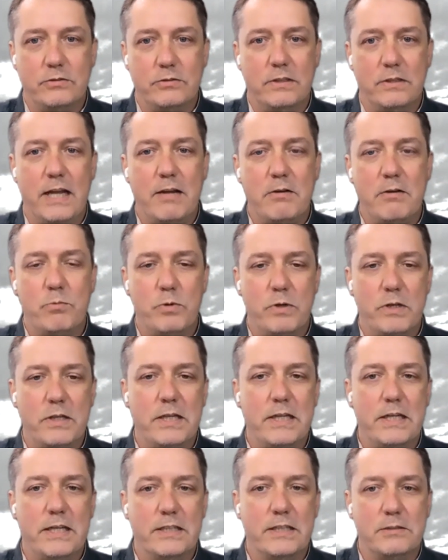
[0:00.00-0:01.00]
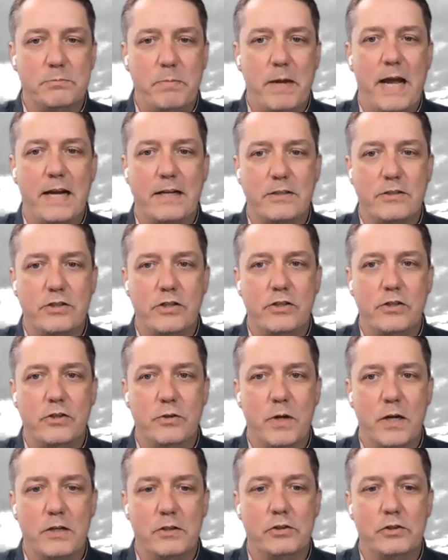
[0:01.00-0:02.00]
that really gets back
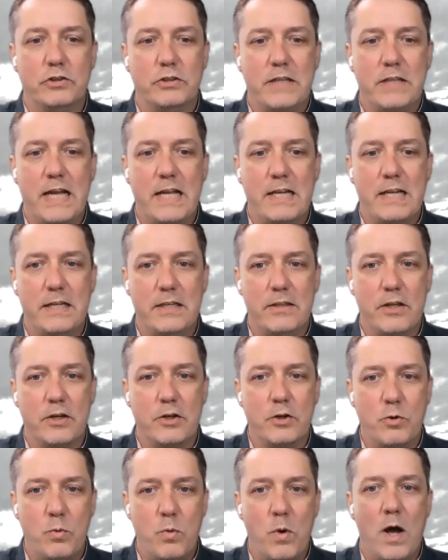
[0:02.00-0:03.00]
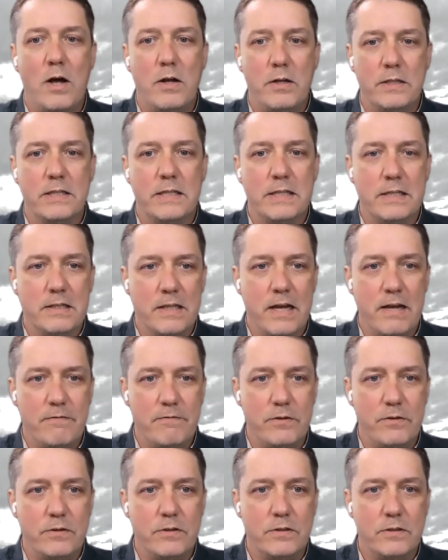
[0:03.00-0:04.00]
to understanding the quality
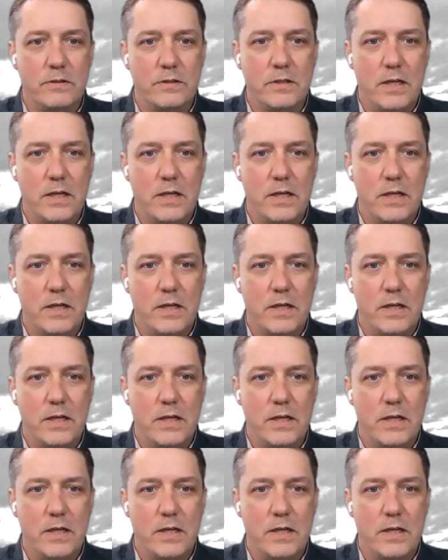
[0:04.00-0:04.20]
level